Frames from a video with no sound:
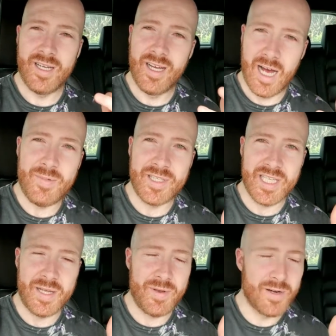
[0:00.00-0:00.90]
I've been
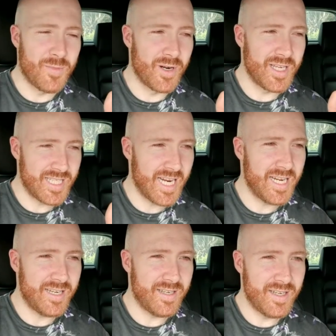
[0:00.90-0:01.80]
sleeping on morning. Is that it?
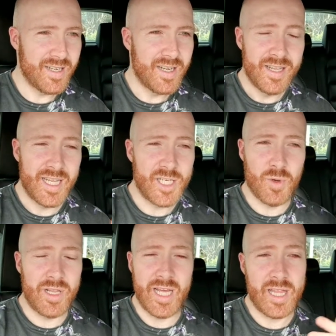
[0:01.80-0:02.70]

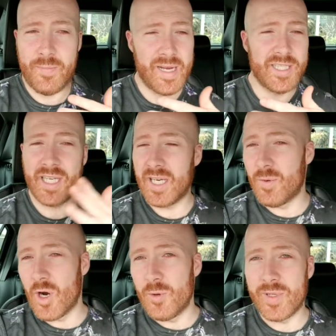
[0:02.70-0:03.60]
They basically
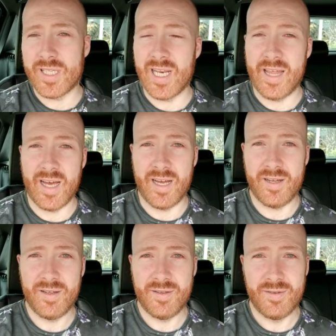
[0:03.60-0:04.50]
want open slather.
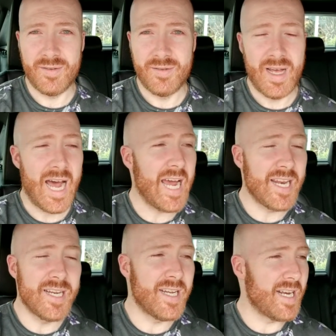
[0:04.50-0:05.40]

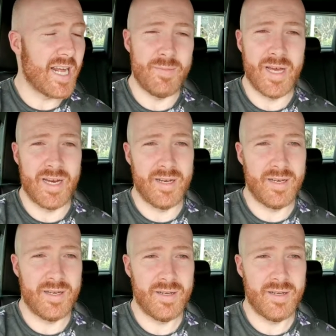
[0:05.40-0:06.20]
Aided and unabetted.